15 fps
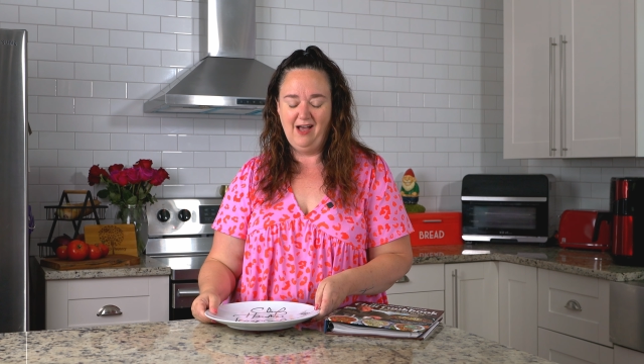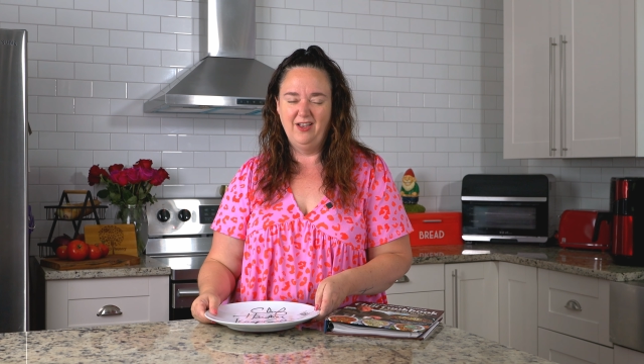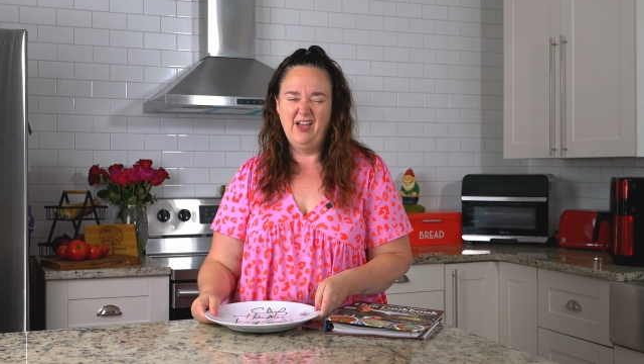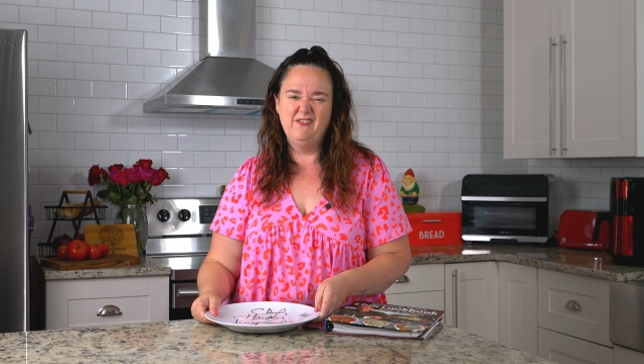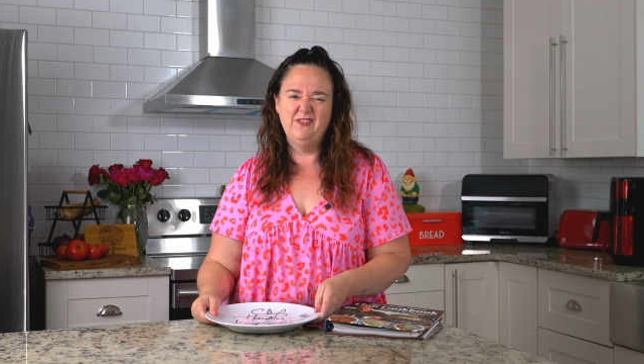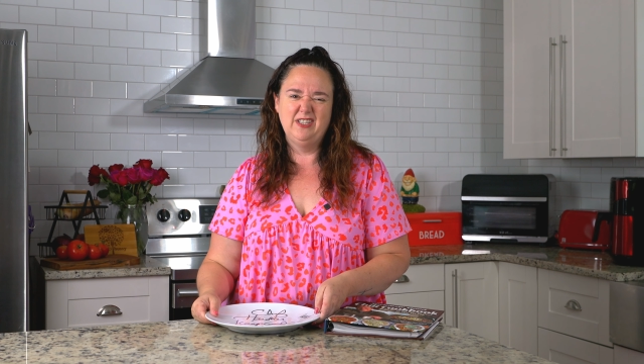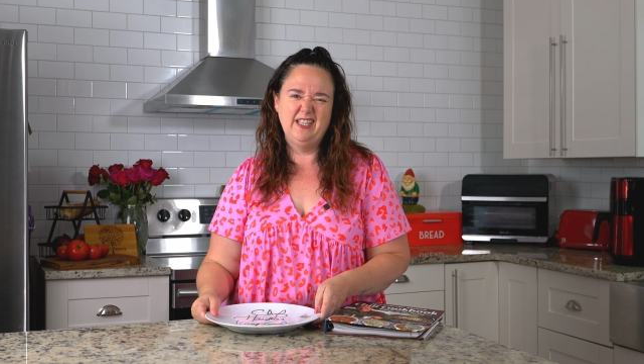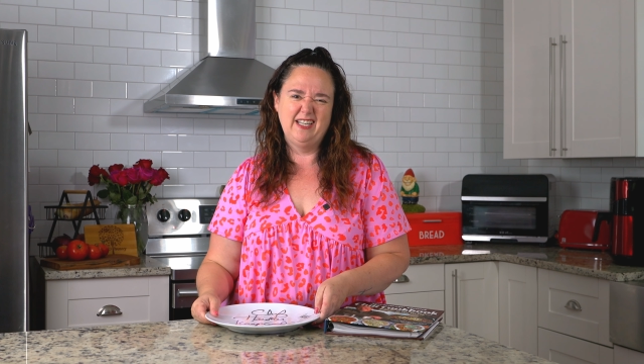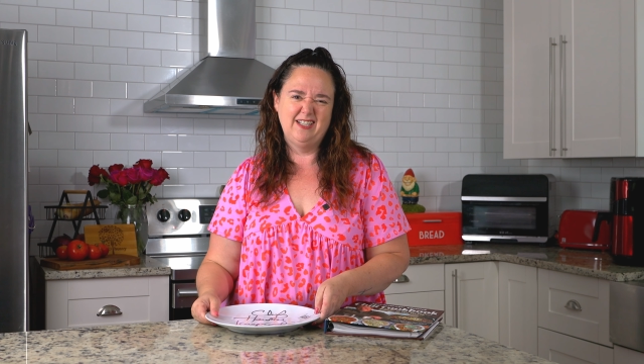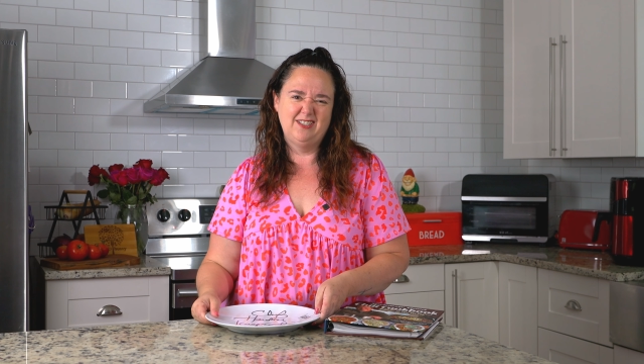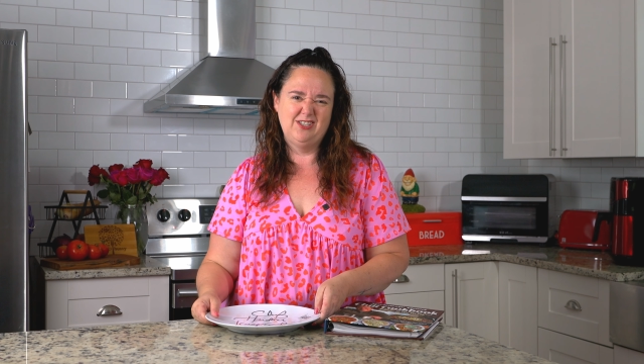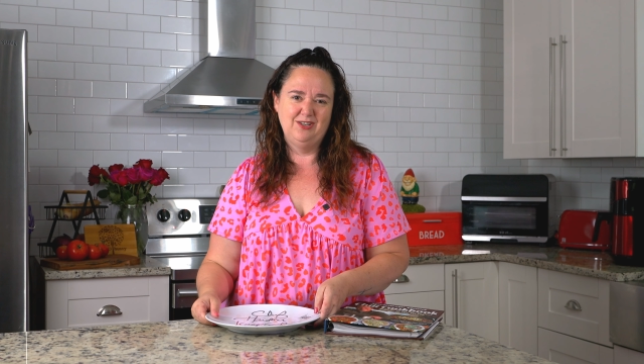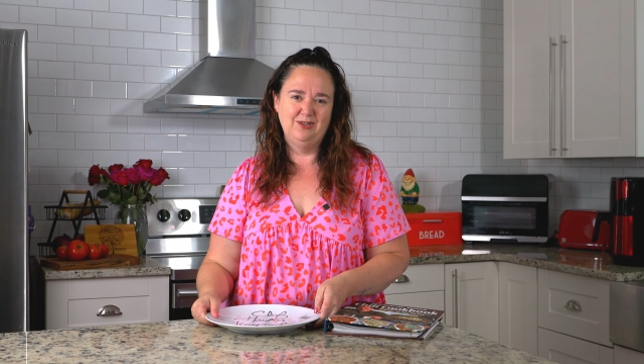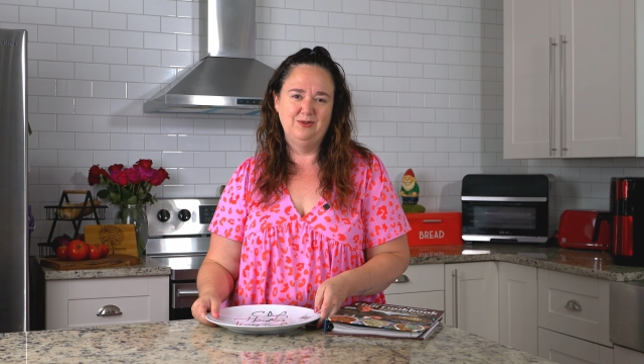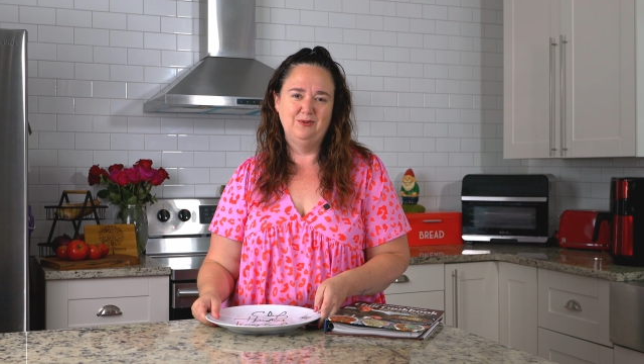I'll have a link
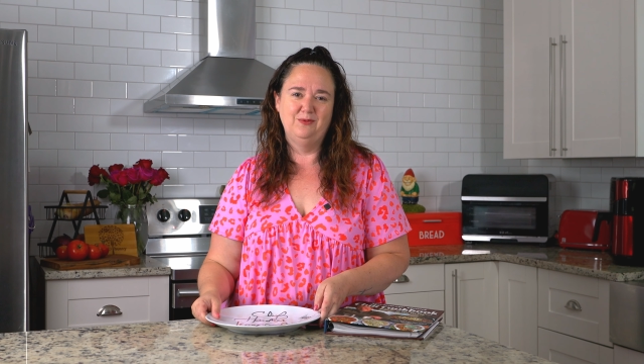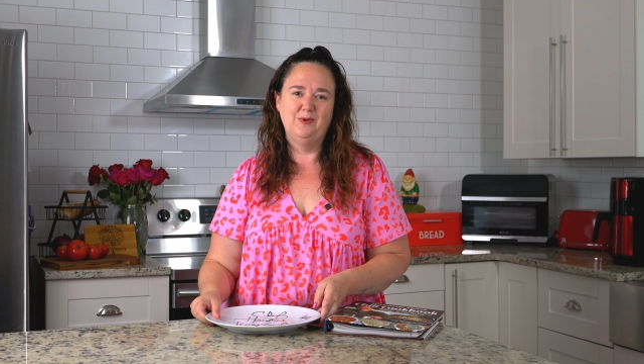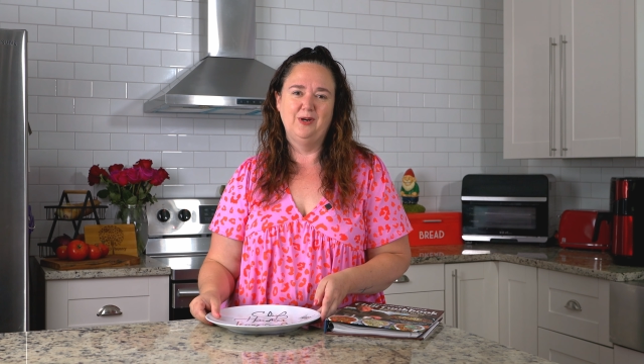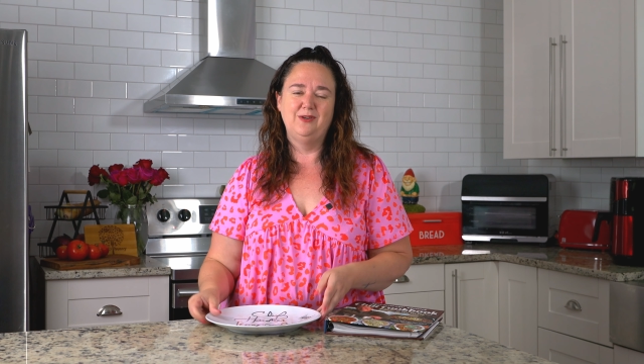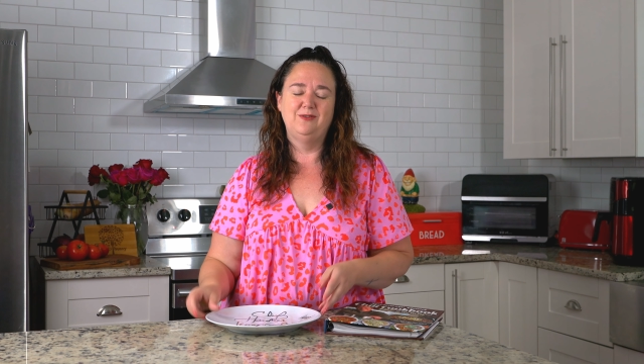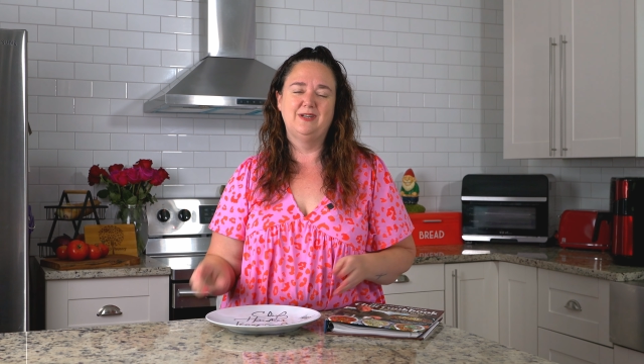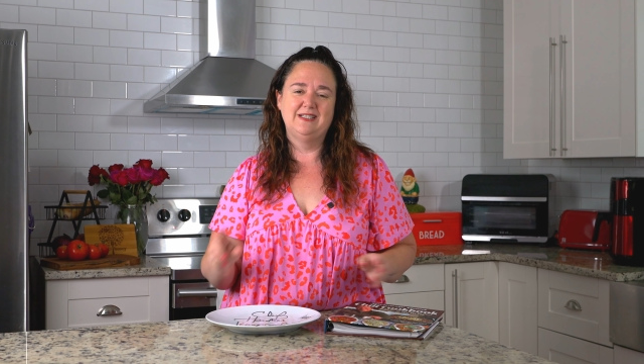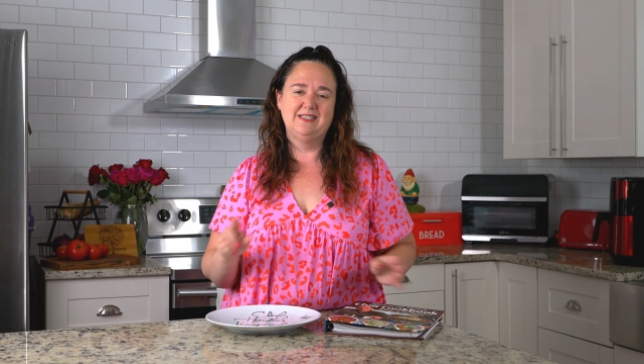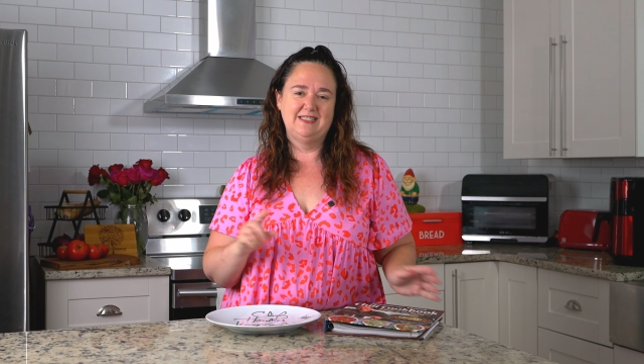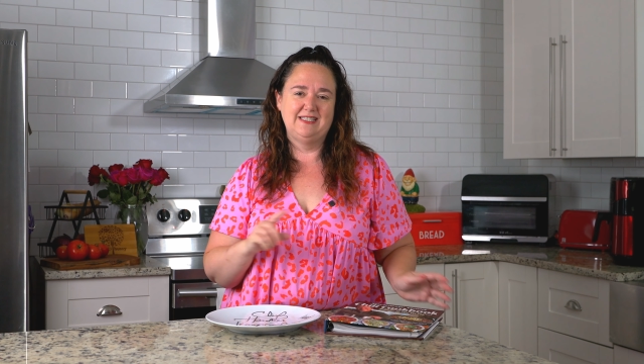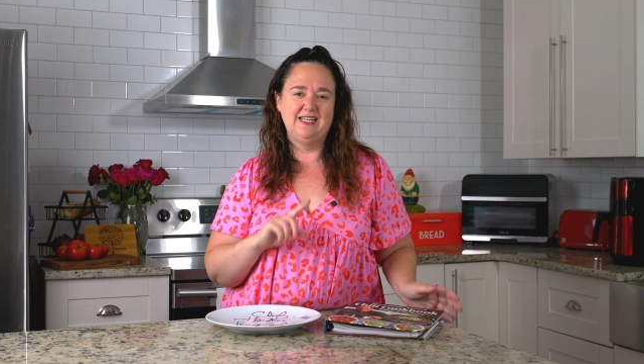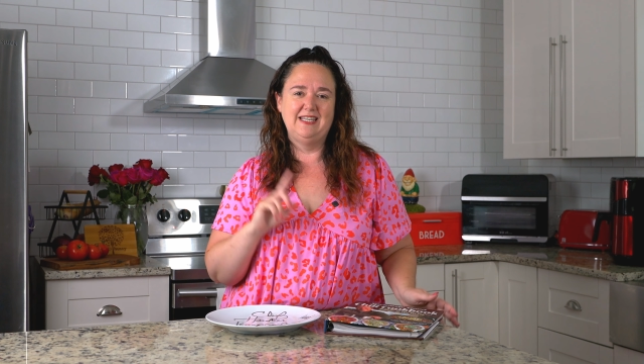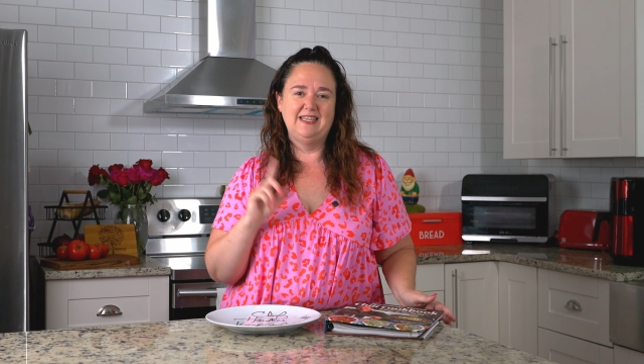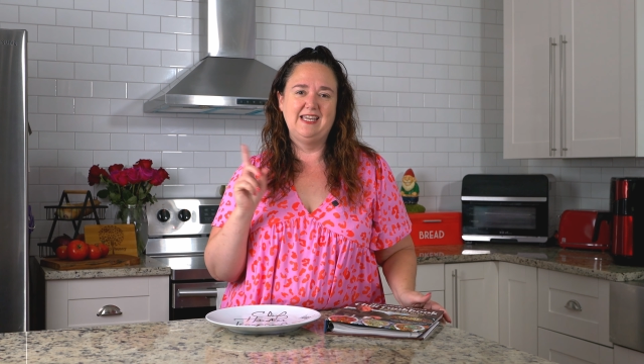to where you can see